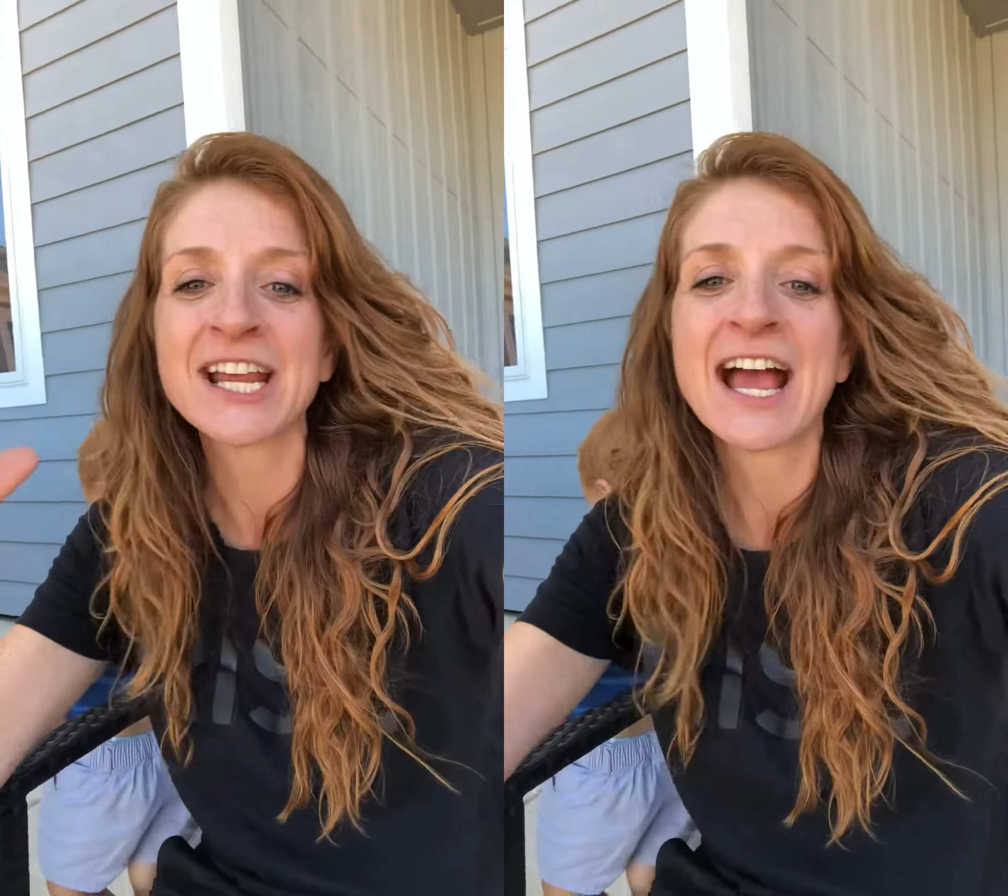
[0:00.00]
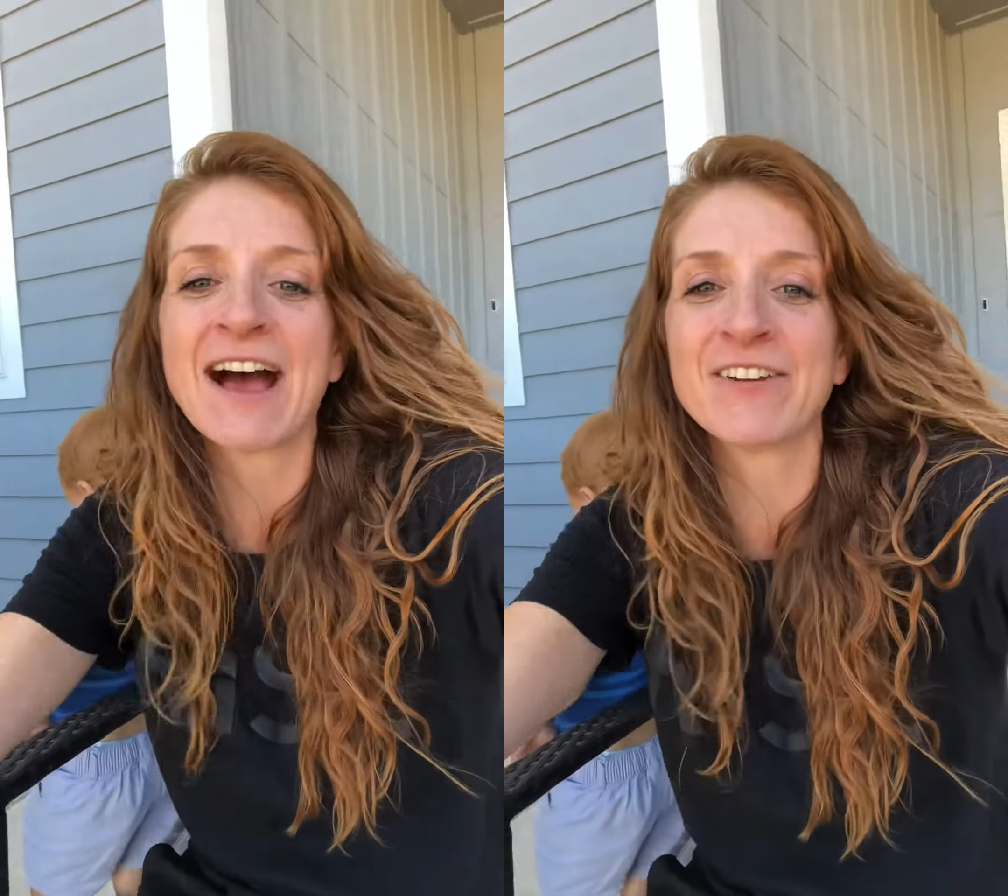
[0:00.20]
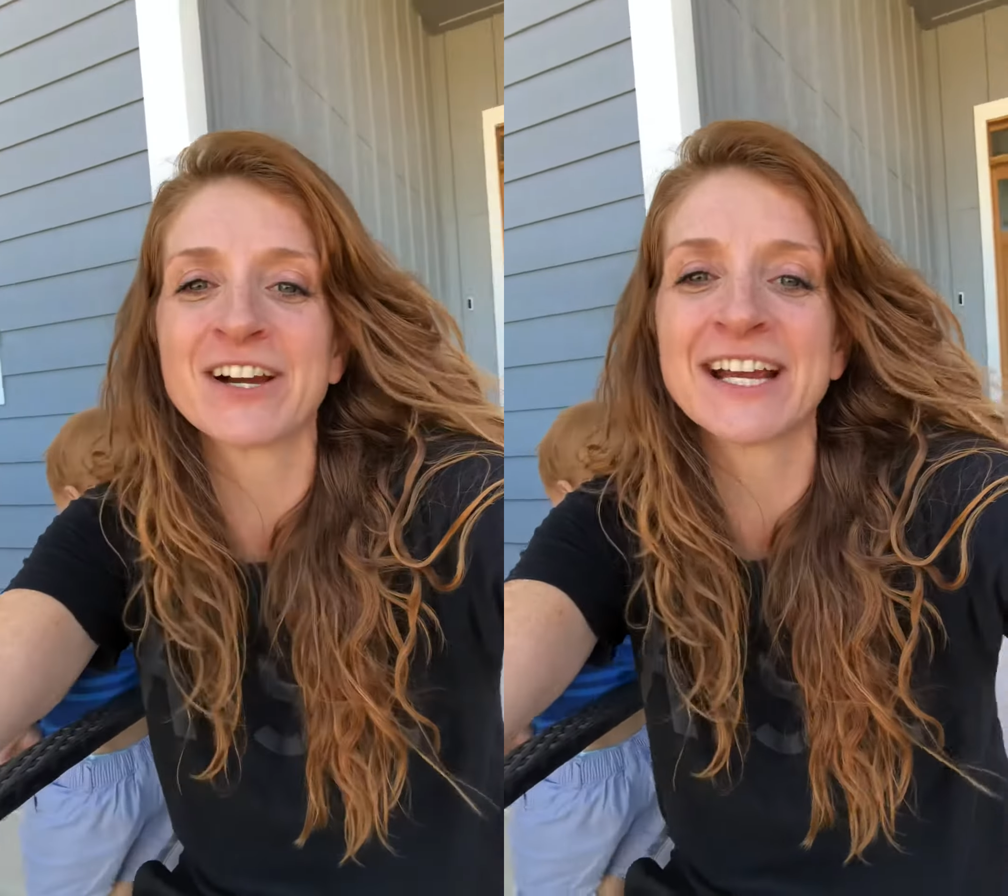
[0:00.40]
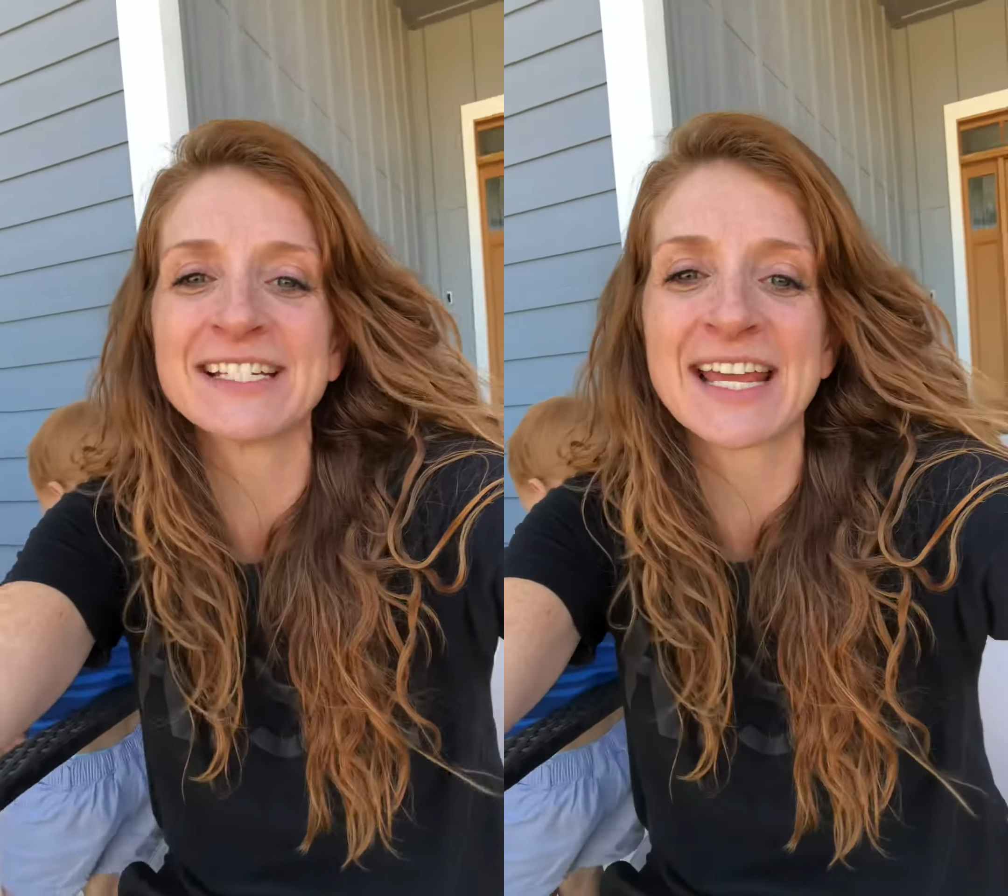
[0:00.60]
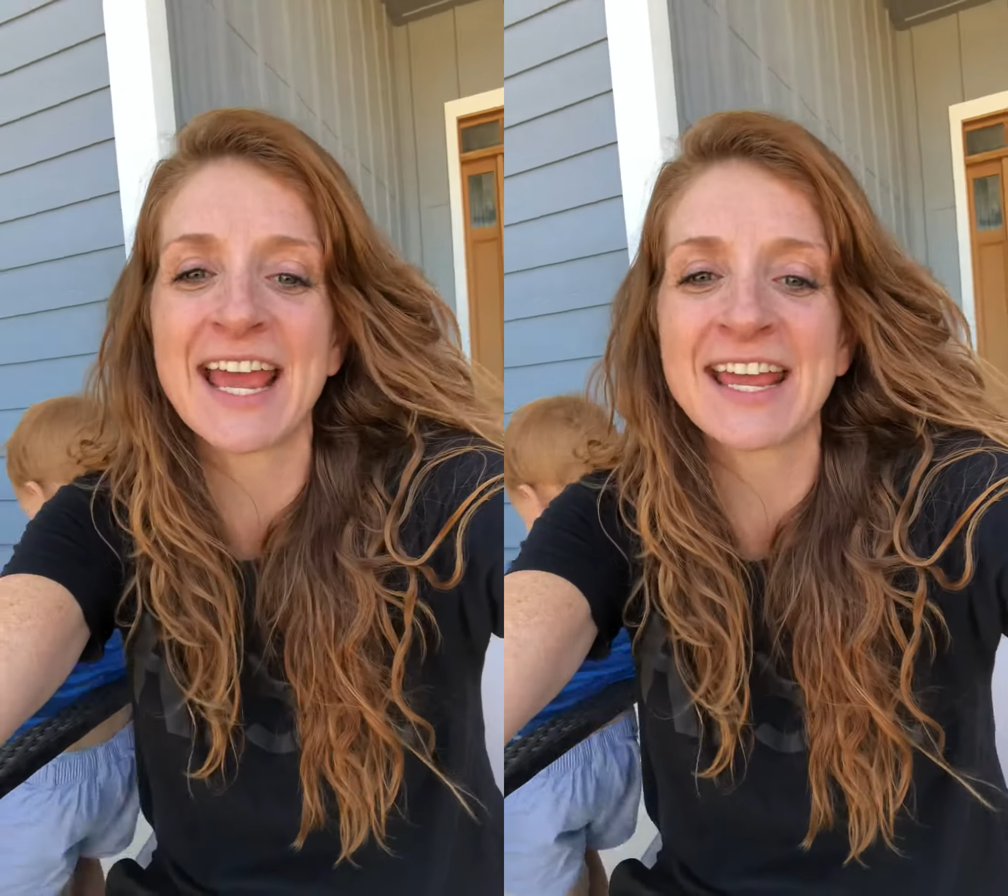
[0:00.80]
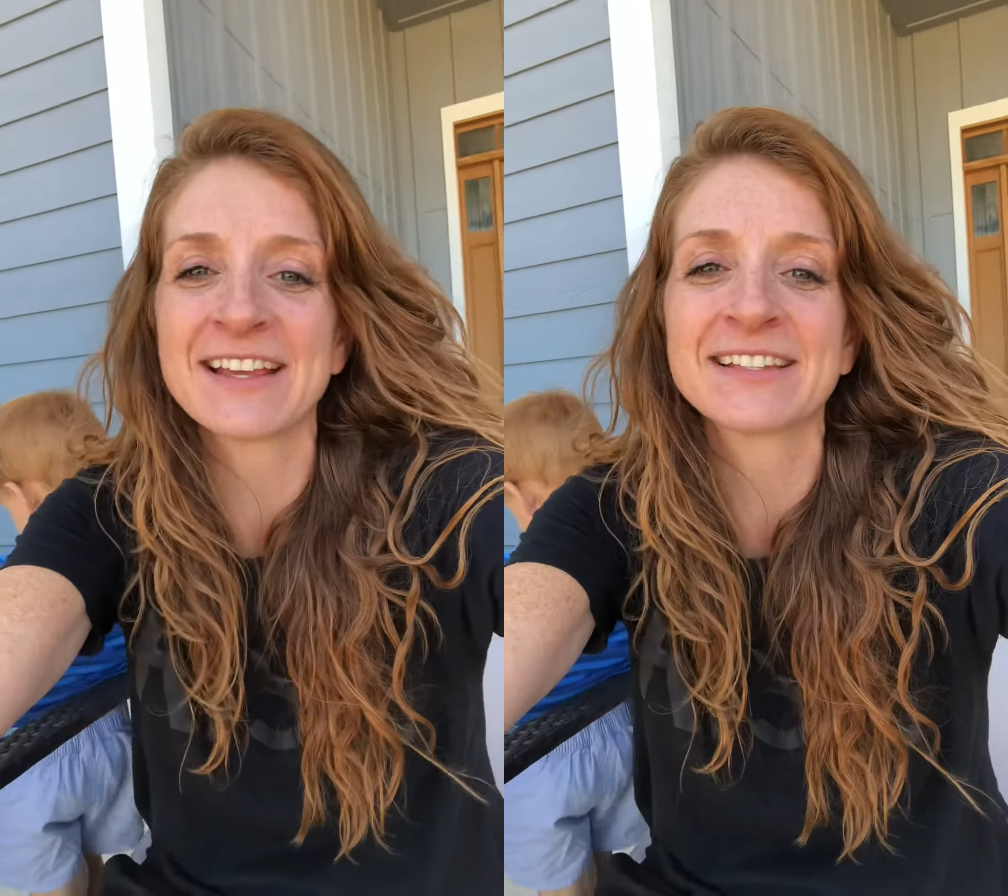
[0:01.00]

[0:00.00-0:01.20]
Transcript: Have a great day.